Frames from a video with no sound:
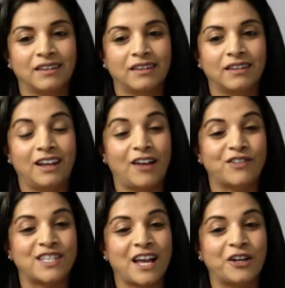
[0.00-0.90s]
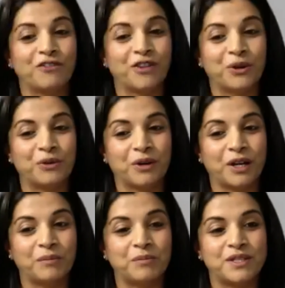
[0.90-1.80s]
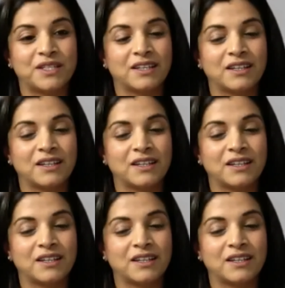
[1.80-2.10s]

the left side of your ribs,